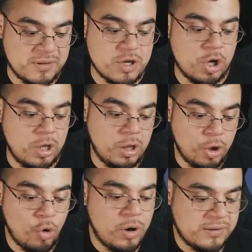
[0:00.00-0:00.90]

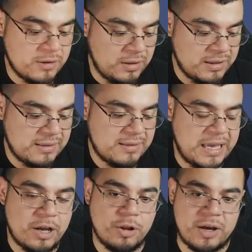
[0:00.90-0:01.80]
galore. So let's
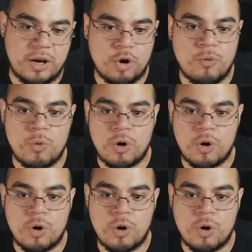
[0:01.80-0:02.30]
take a look at her real